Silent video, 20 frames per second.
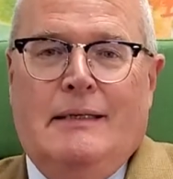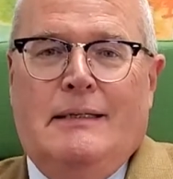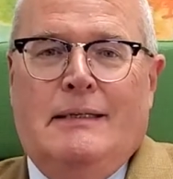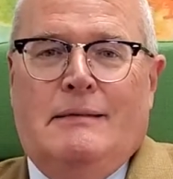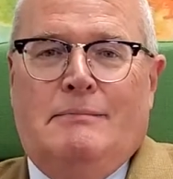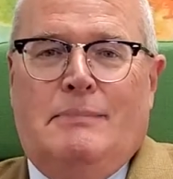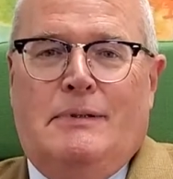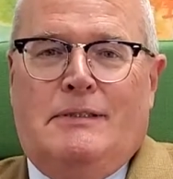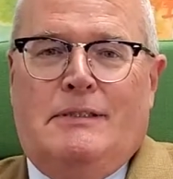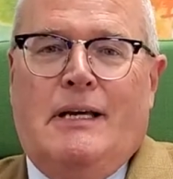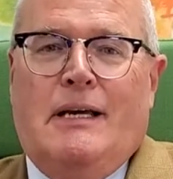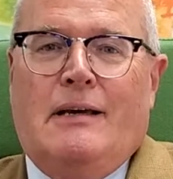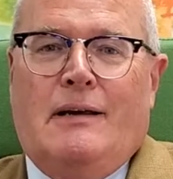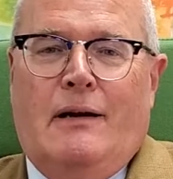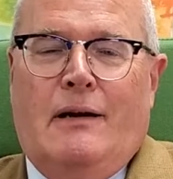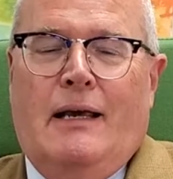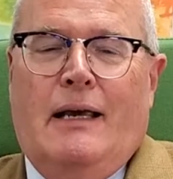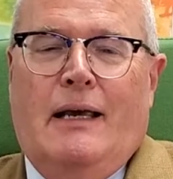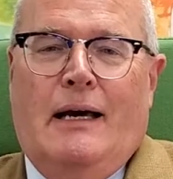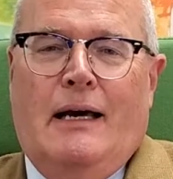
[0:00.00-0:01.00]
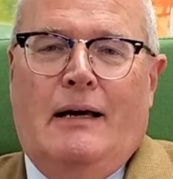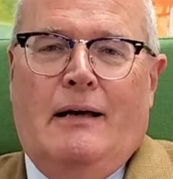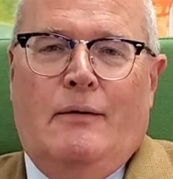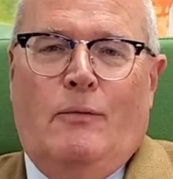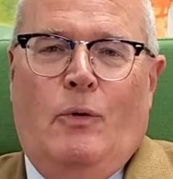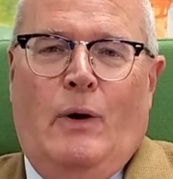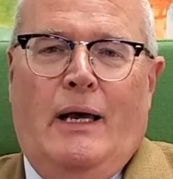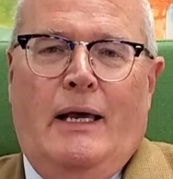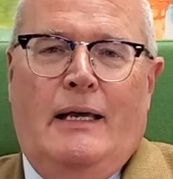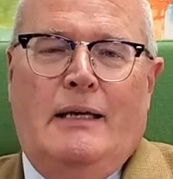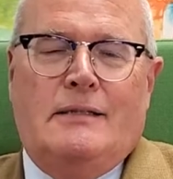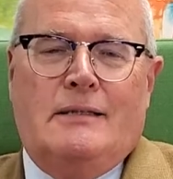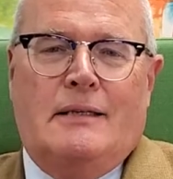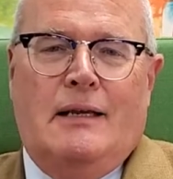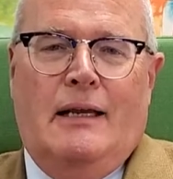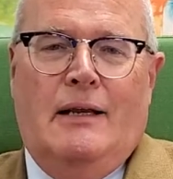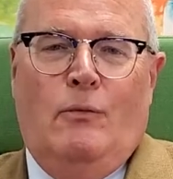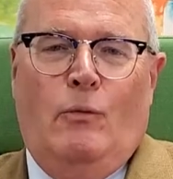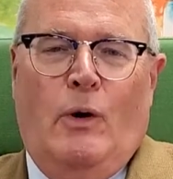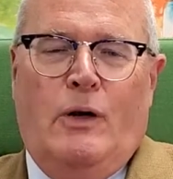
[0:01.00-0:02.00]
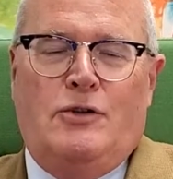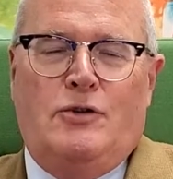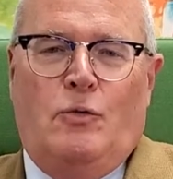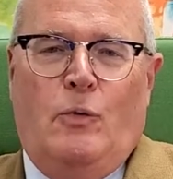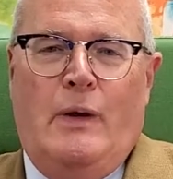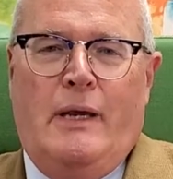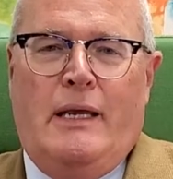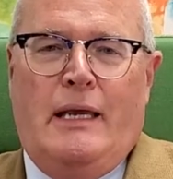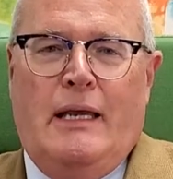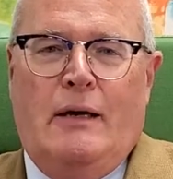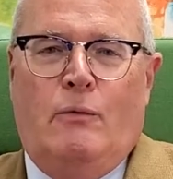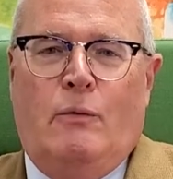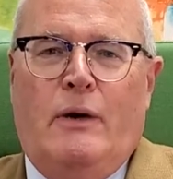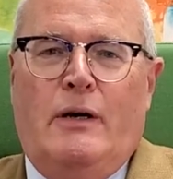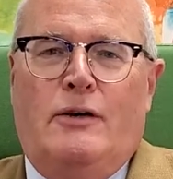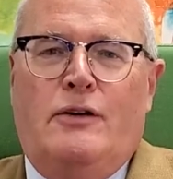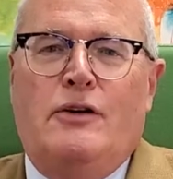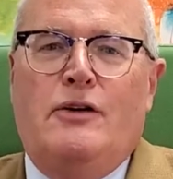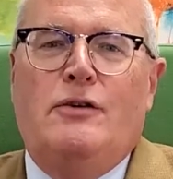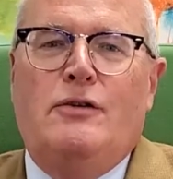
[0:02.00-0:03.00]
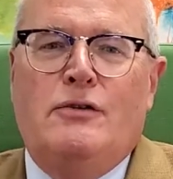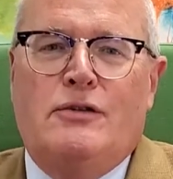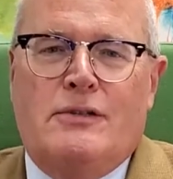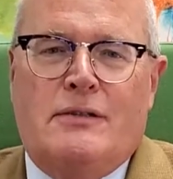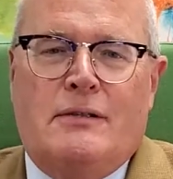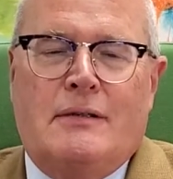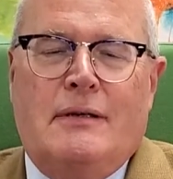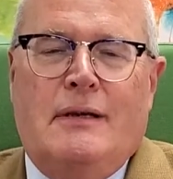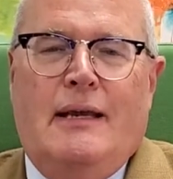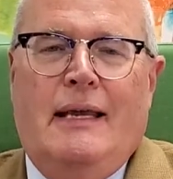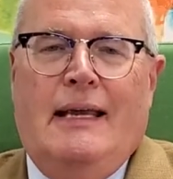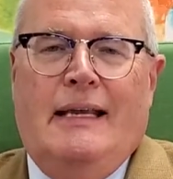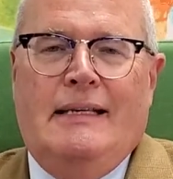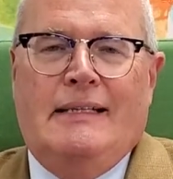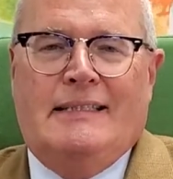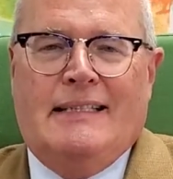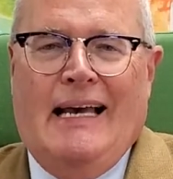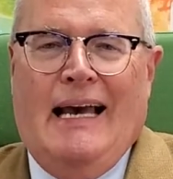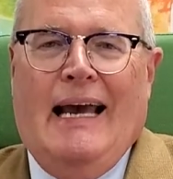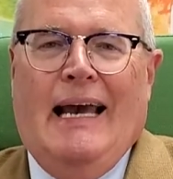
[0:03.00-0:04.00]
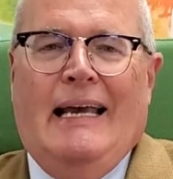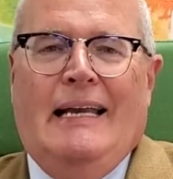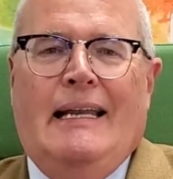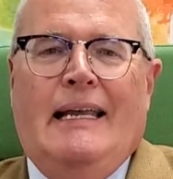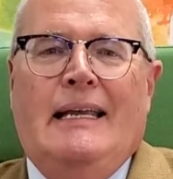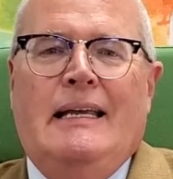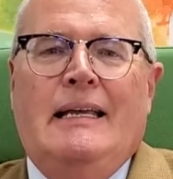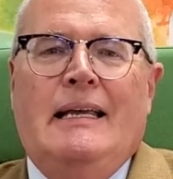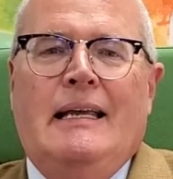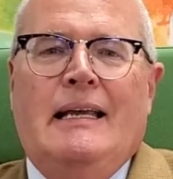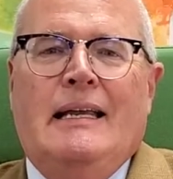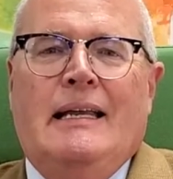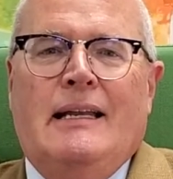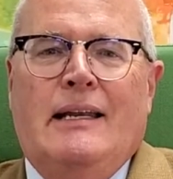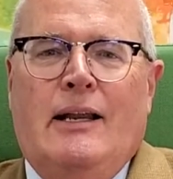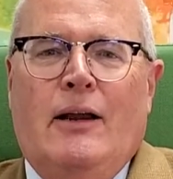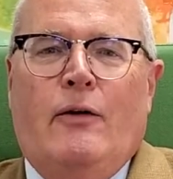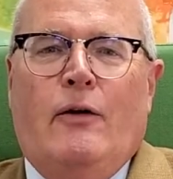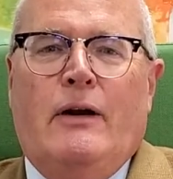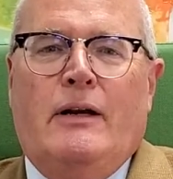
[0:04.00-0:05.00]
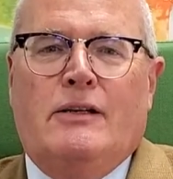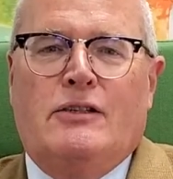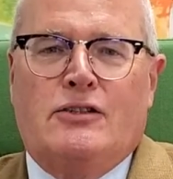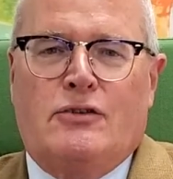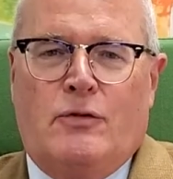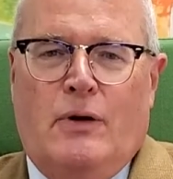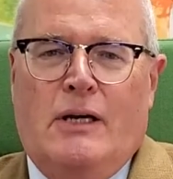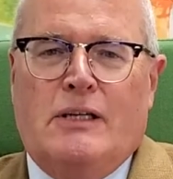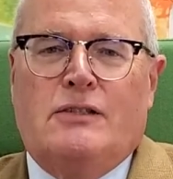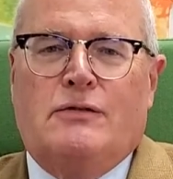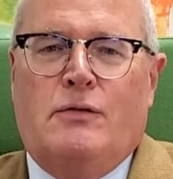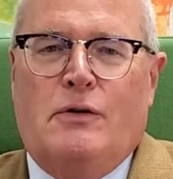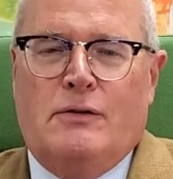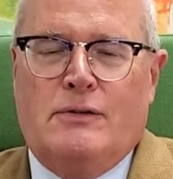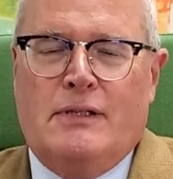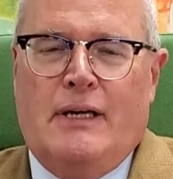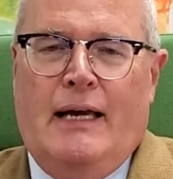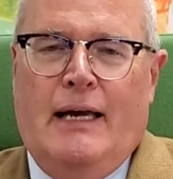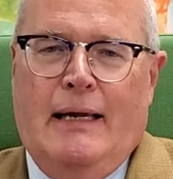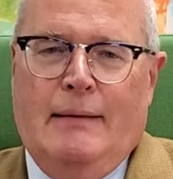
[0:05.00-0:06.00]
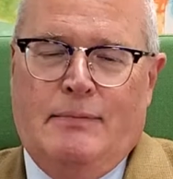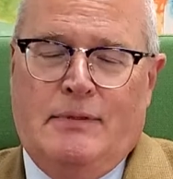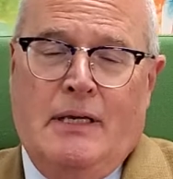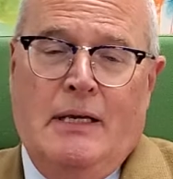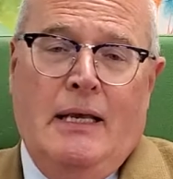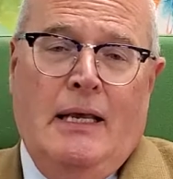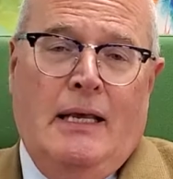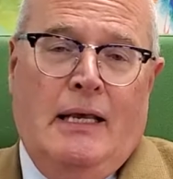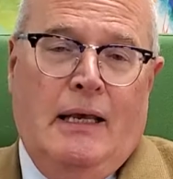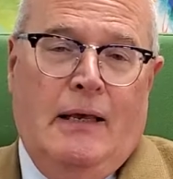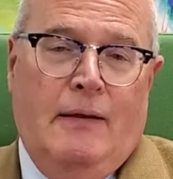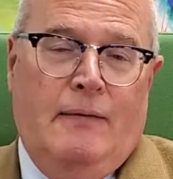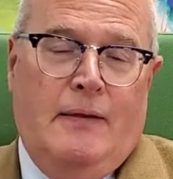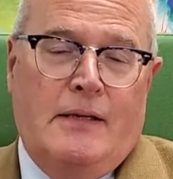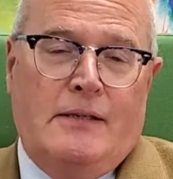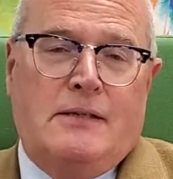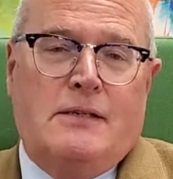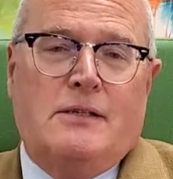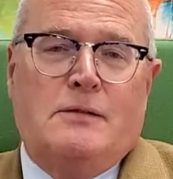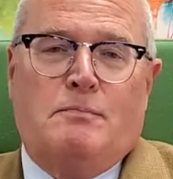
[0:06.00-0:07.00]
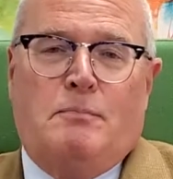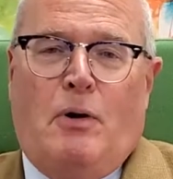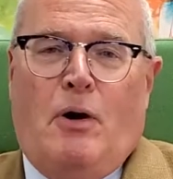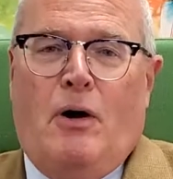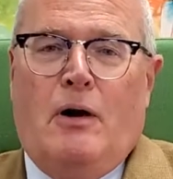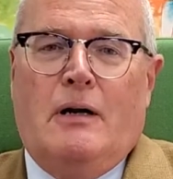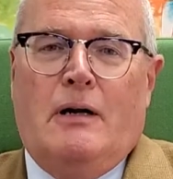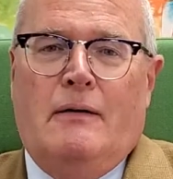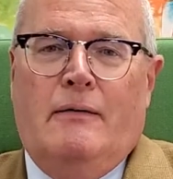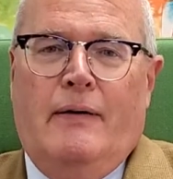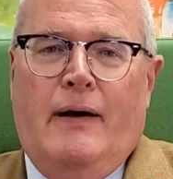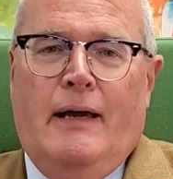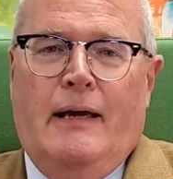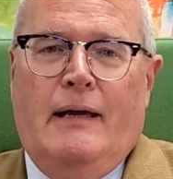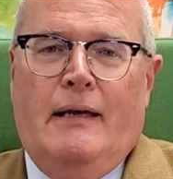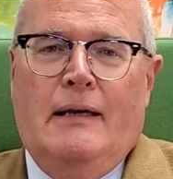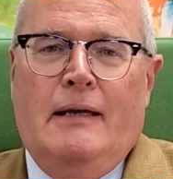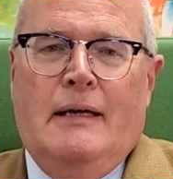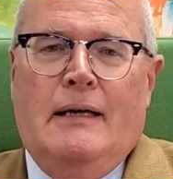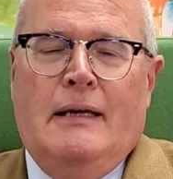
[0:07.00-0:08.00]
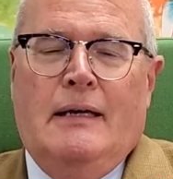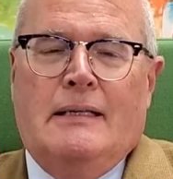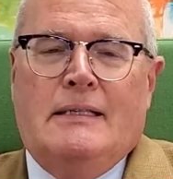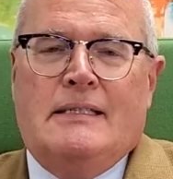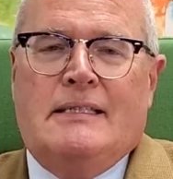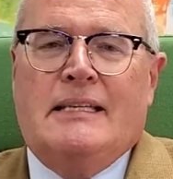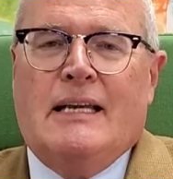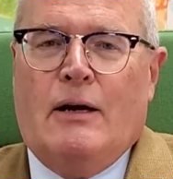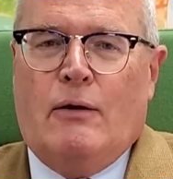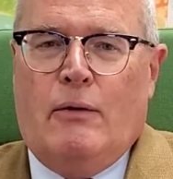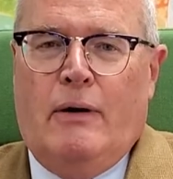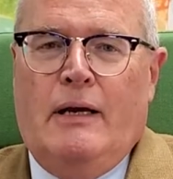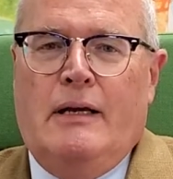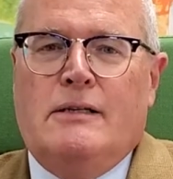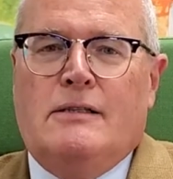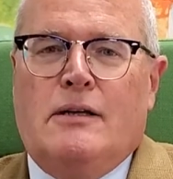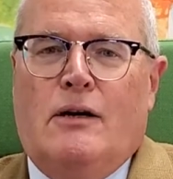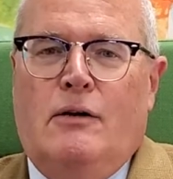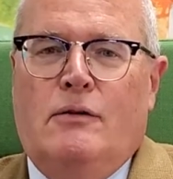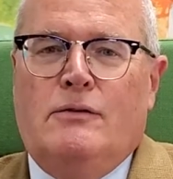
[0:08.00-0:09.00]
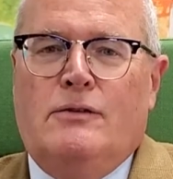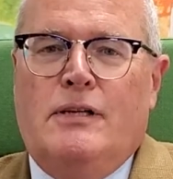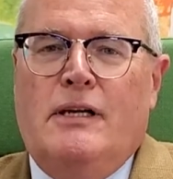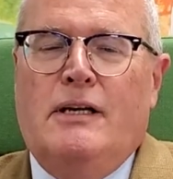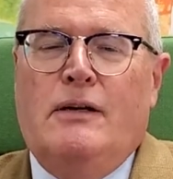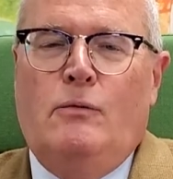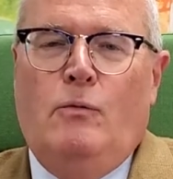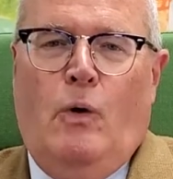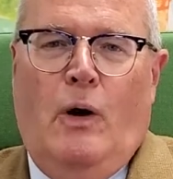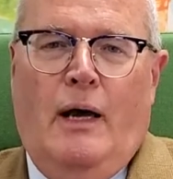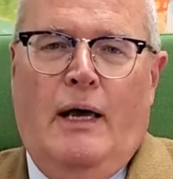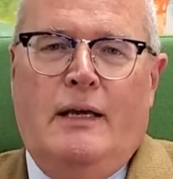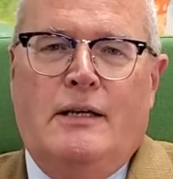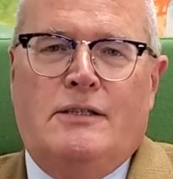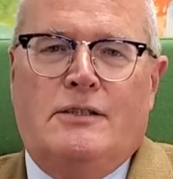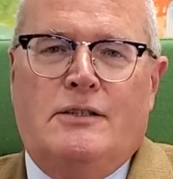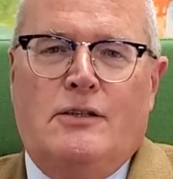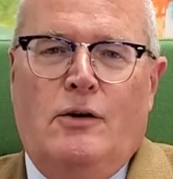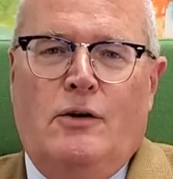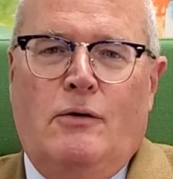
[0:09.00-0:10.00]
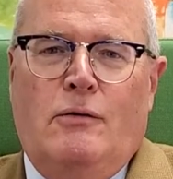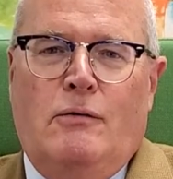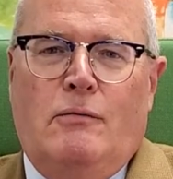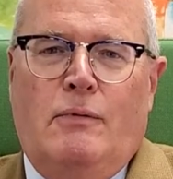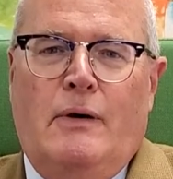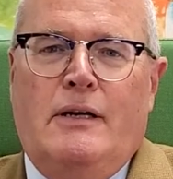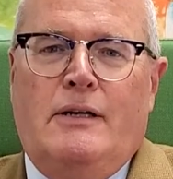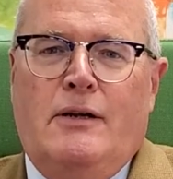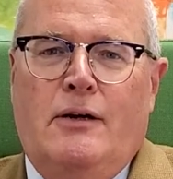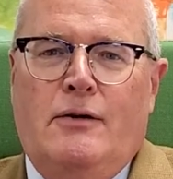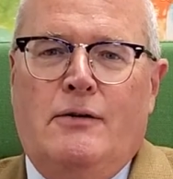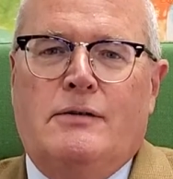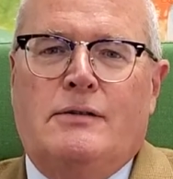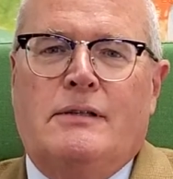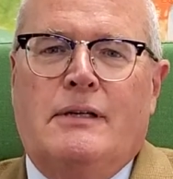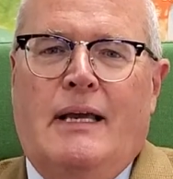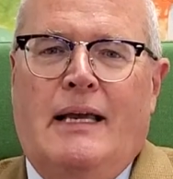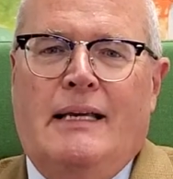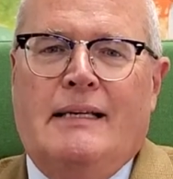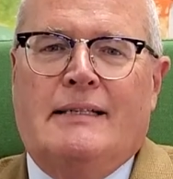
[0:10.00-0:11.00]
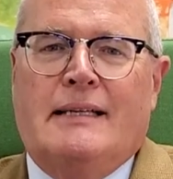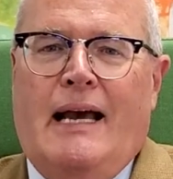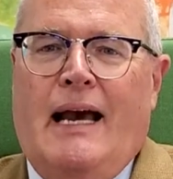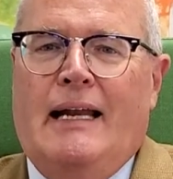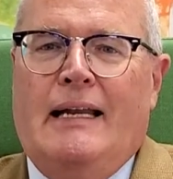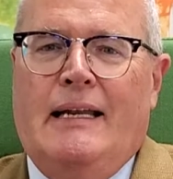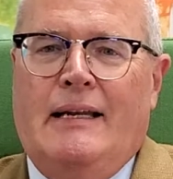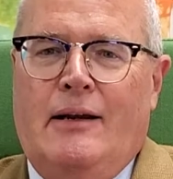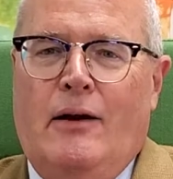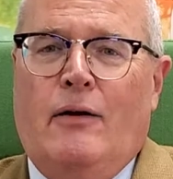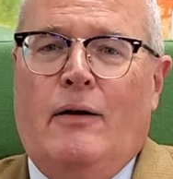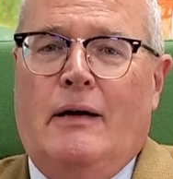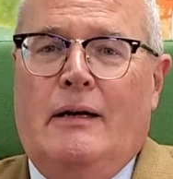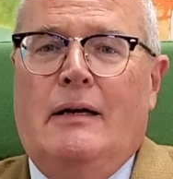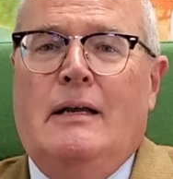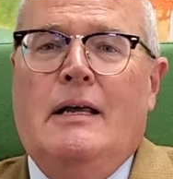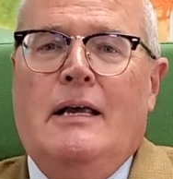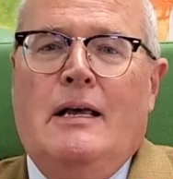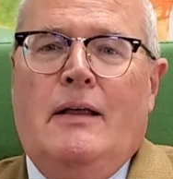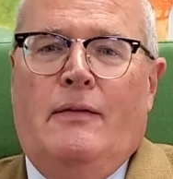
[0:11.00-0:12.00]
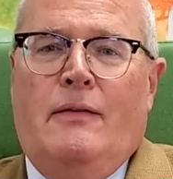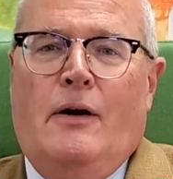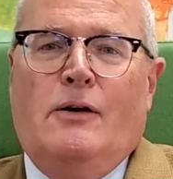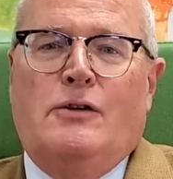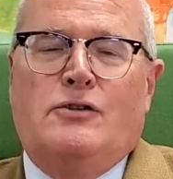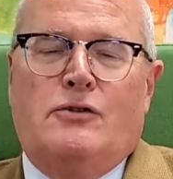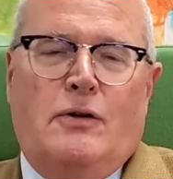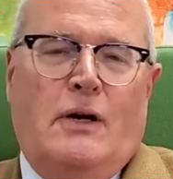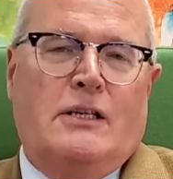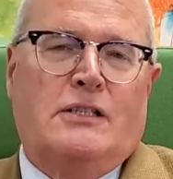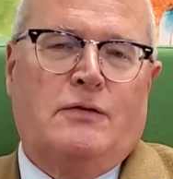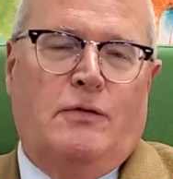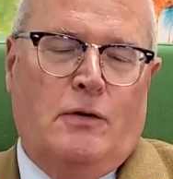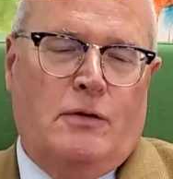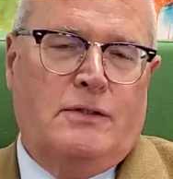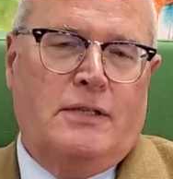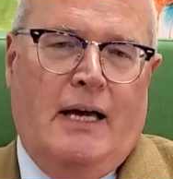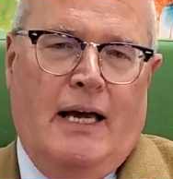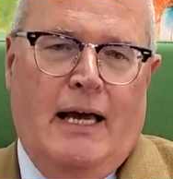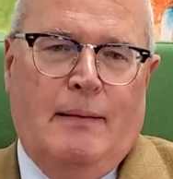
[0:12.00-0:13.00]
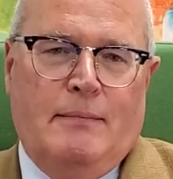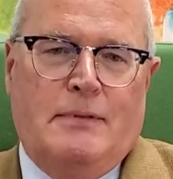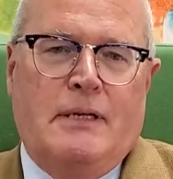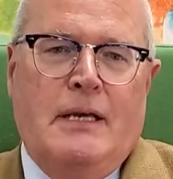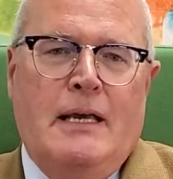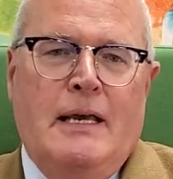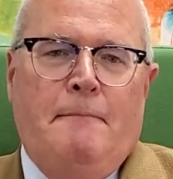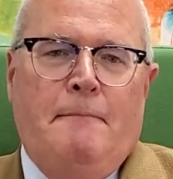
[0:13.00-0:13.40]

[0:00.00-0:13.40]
particularly ways in which we can reduce anxiety during stressful times. And this is part of a series on 10 ways to reduce anxiety during those stressful times.